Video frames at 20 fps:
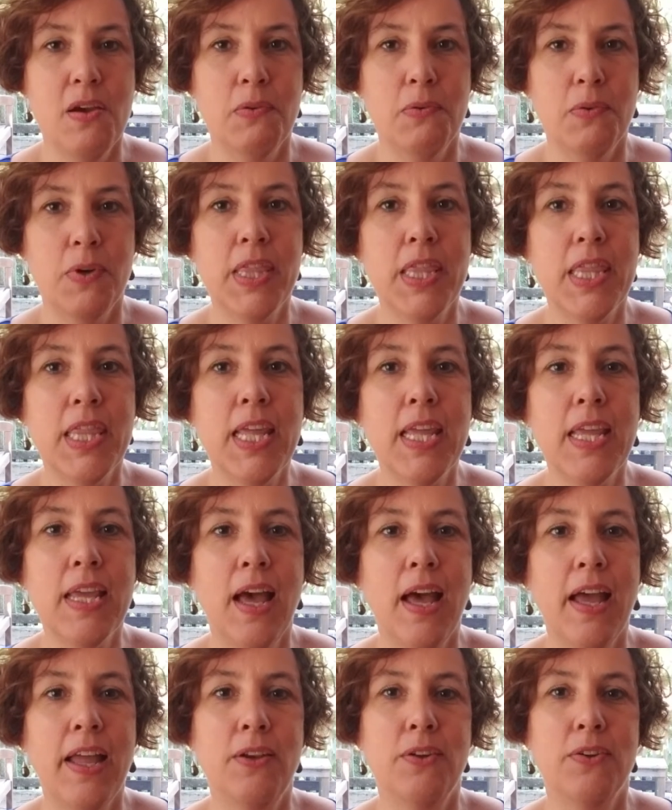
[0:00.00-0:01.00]
One thing
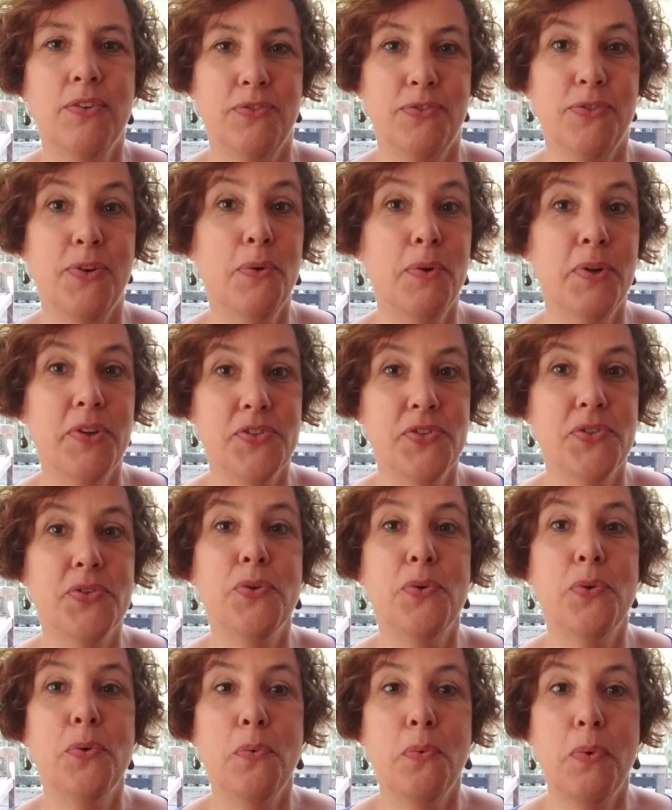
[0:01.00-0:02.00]
I looked forward
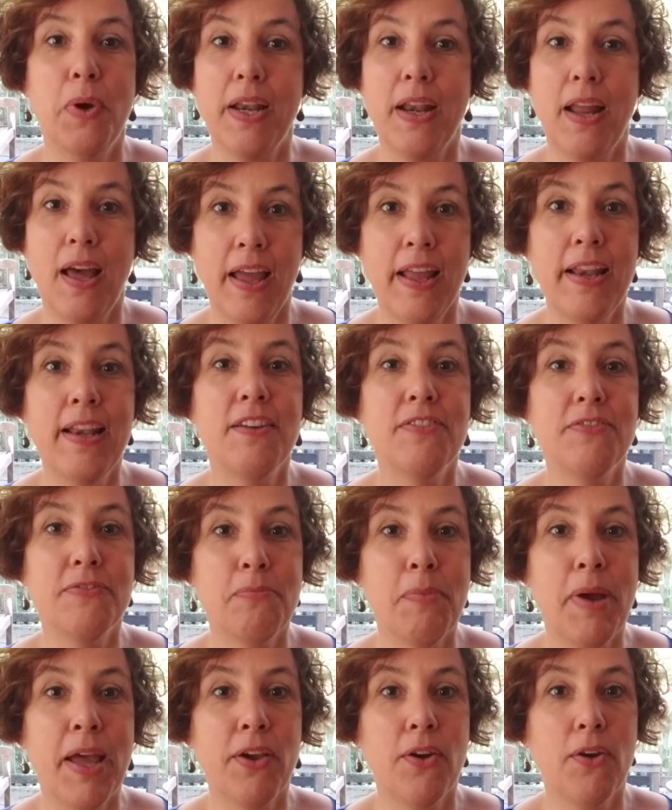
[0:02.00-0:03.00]
to when I left
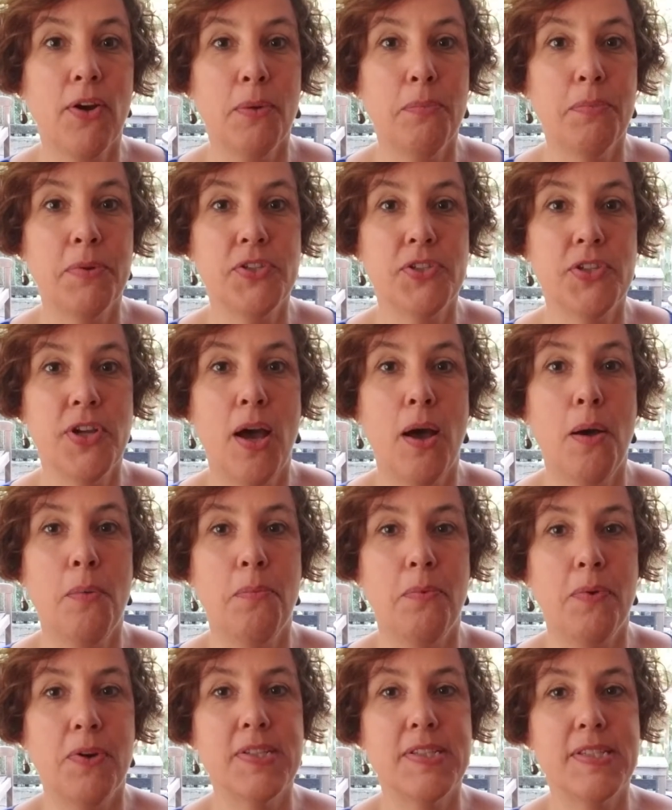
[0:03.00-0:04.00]
my corporate job
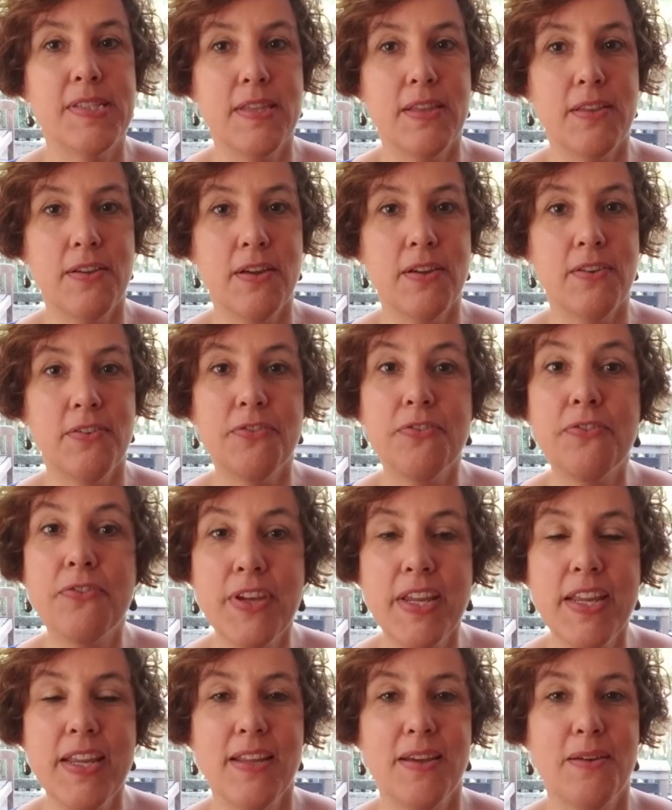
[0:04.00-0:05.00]
was the
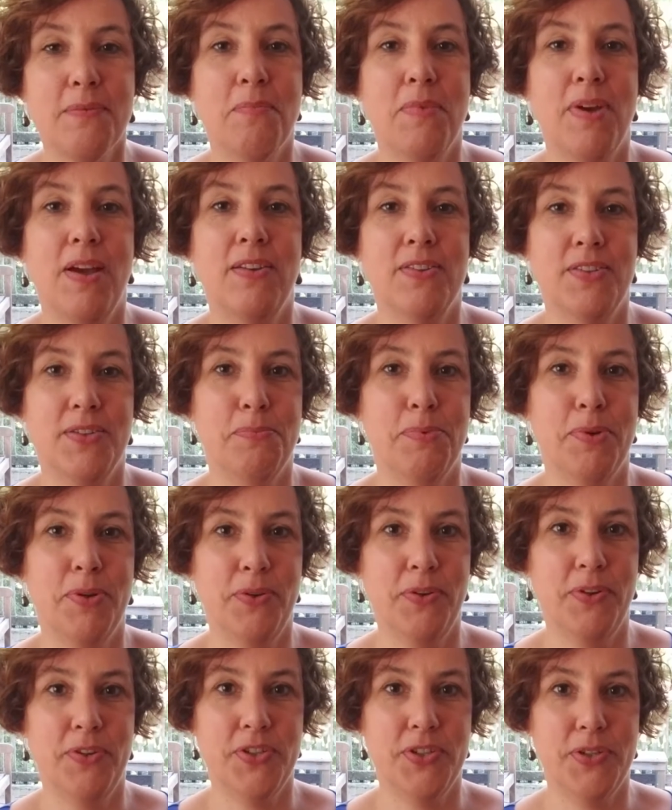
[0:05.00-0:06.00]
freedom
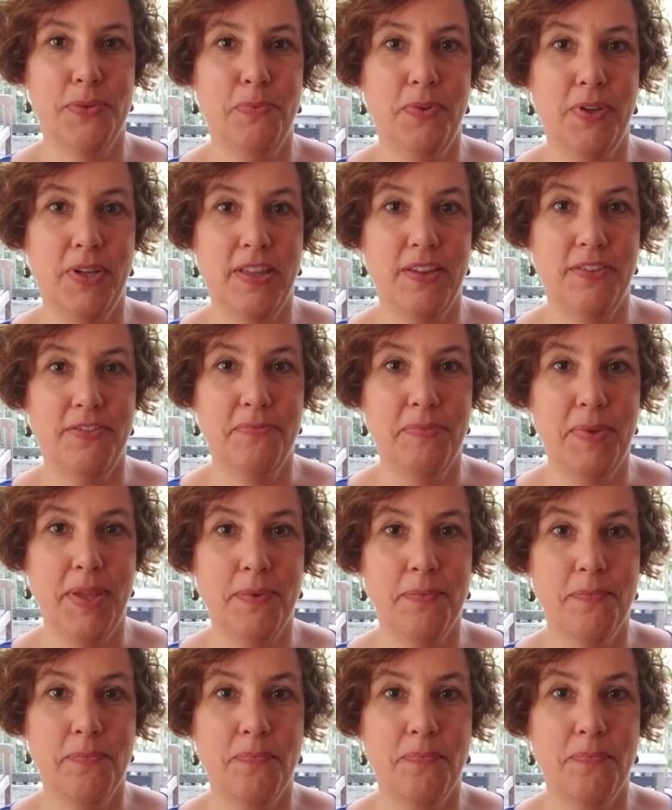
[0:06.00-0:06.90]
entrepreneurship would give me.